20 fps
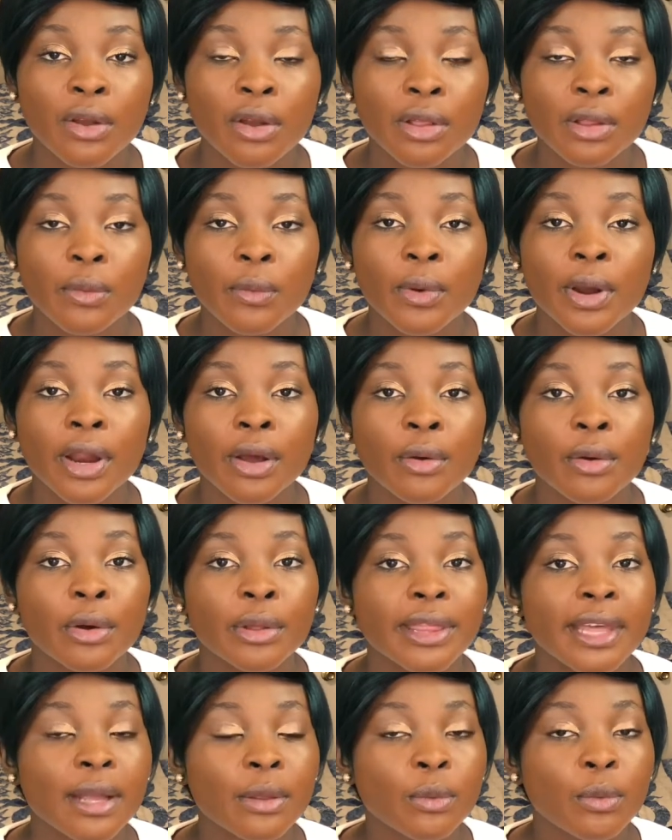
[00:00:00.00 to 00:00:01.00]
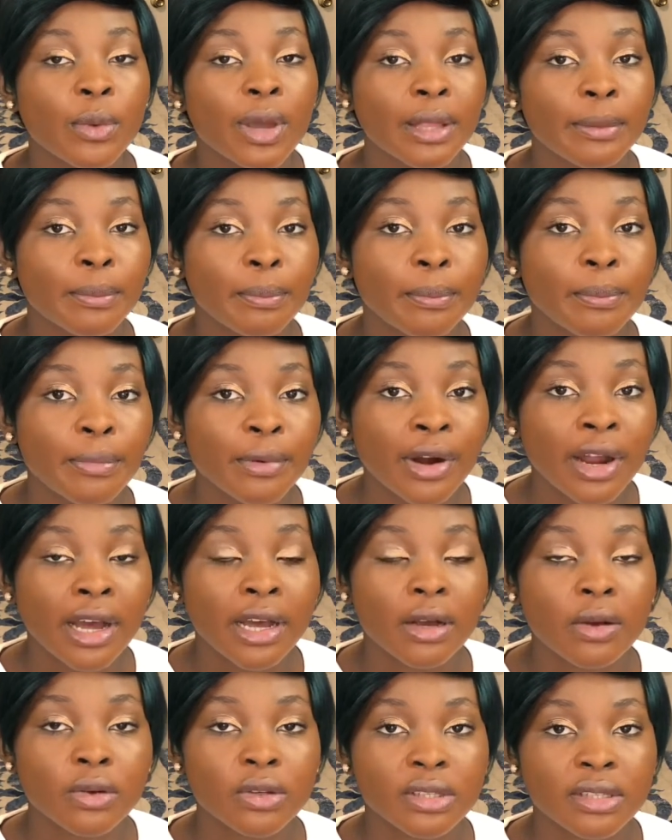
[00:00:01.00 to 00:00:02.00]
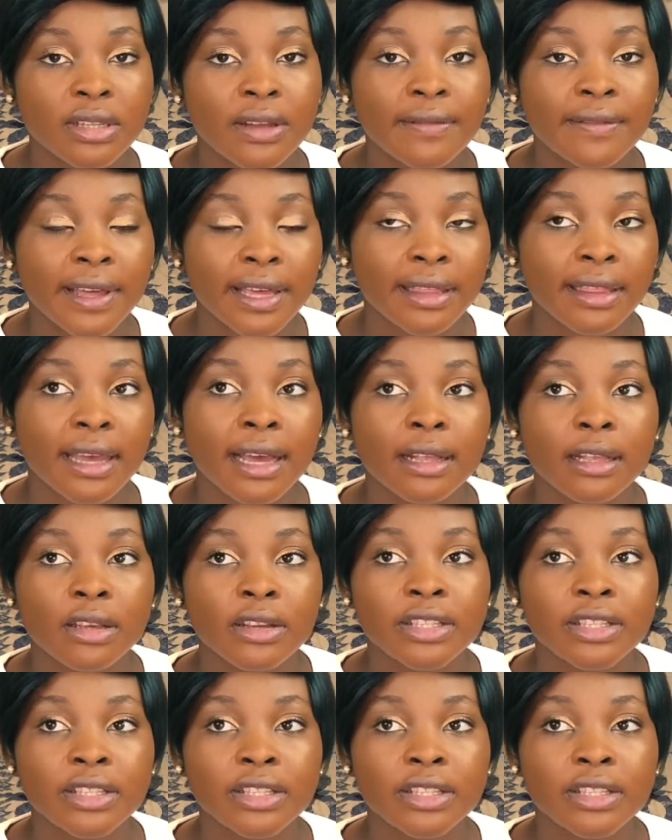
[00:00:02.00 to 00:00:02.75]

underwear or that wet bra or stuff like that,